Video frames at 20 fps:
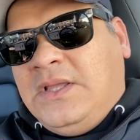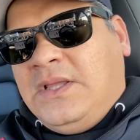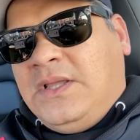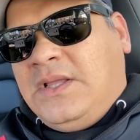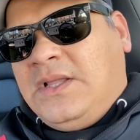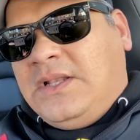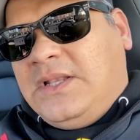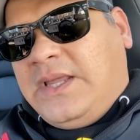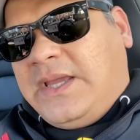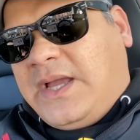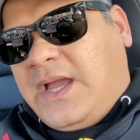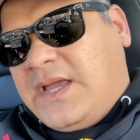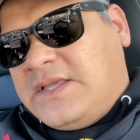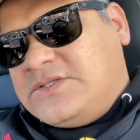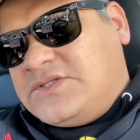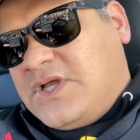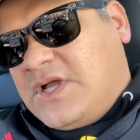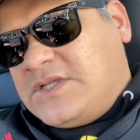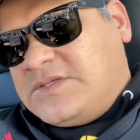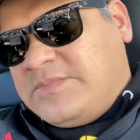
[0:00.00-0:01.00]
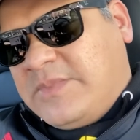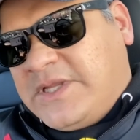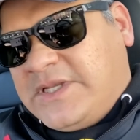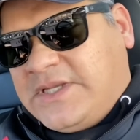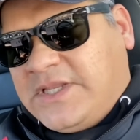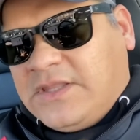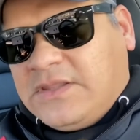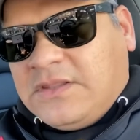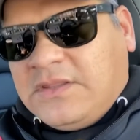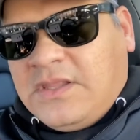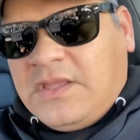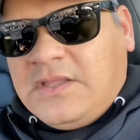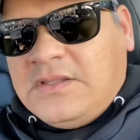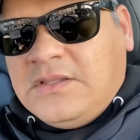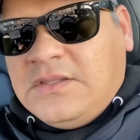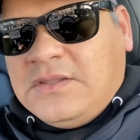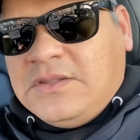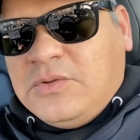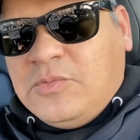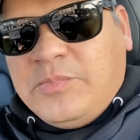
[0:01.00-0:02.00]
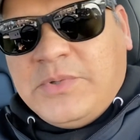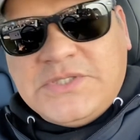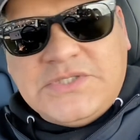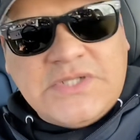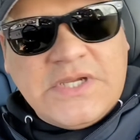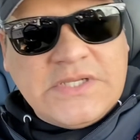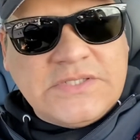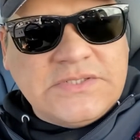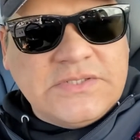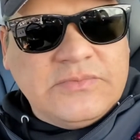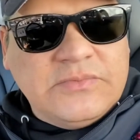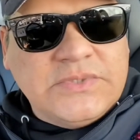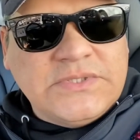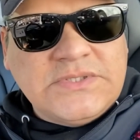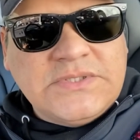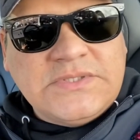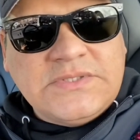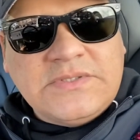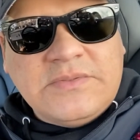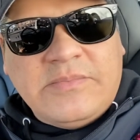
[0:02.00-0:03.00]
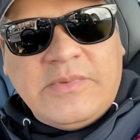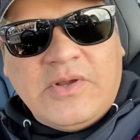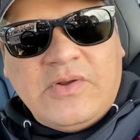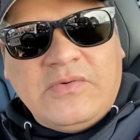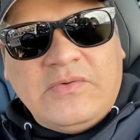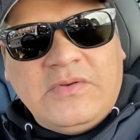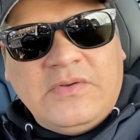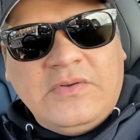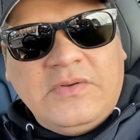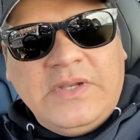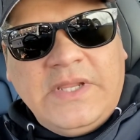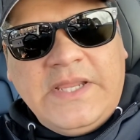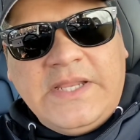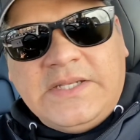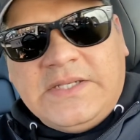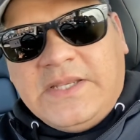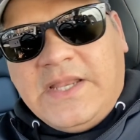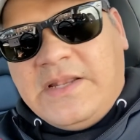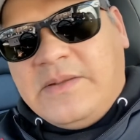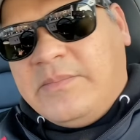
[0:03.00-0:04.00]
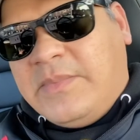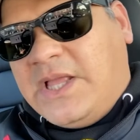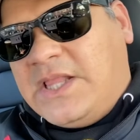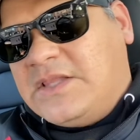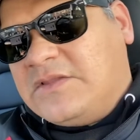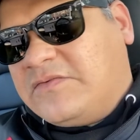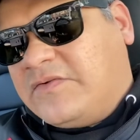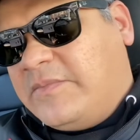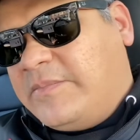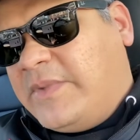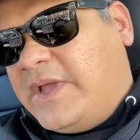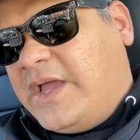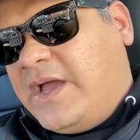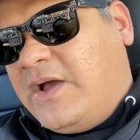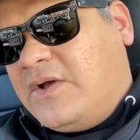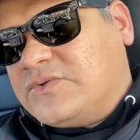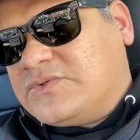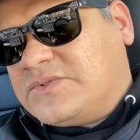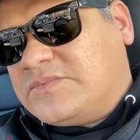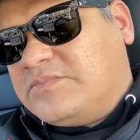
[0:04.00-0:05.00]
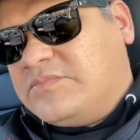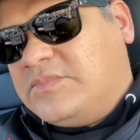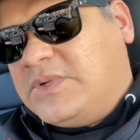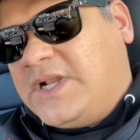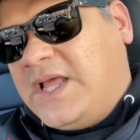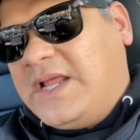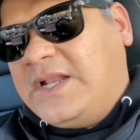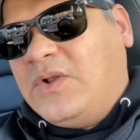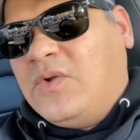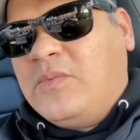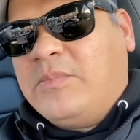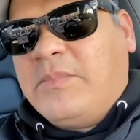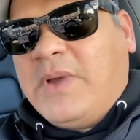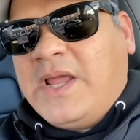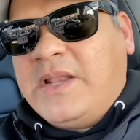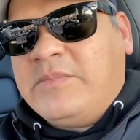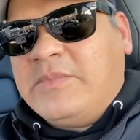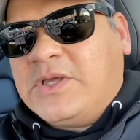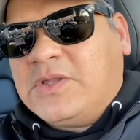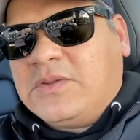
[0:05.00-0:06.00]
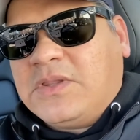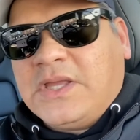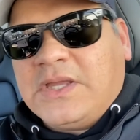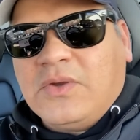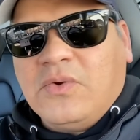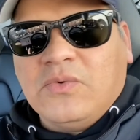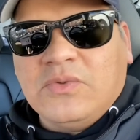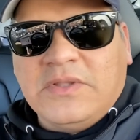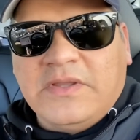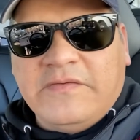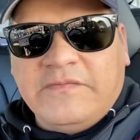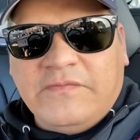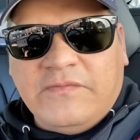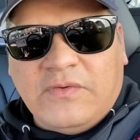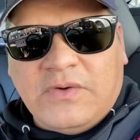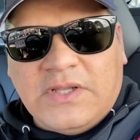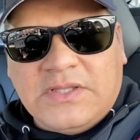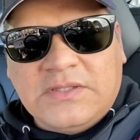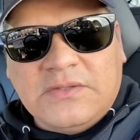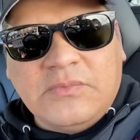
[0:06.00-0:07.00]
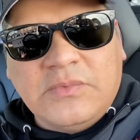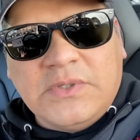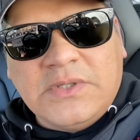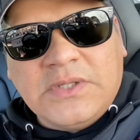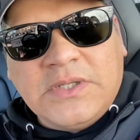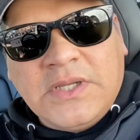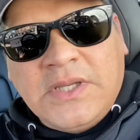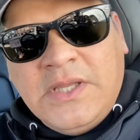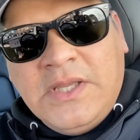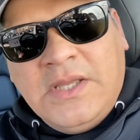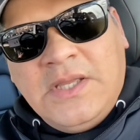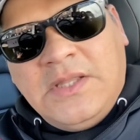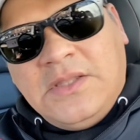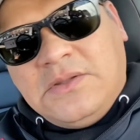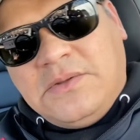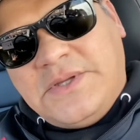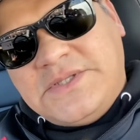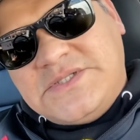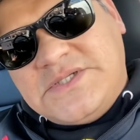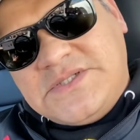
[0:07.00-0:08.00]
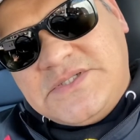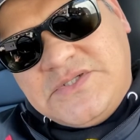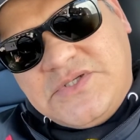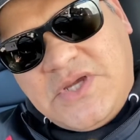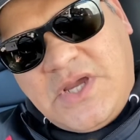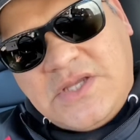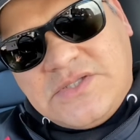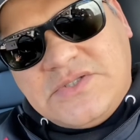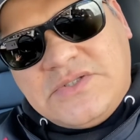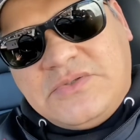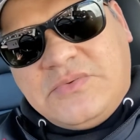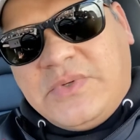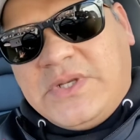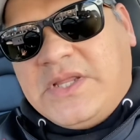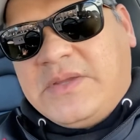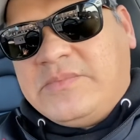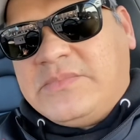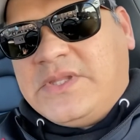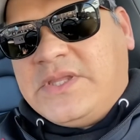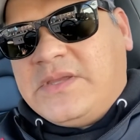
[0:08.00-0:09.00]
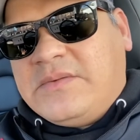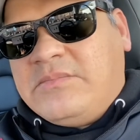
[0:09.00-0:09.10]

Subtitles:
Like I charge my Tesla in the supercharger, which is about 8-10 miles from my house, but I don't mind because I go there for other work, so I just charge it when I'm there.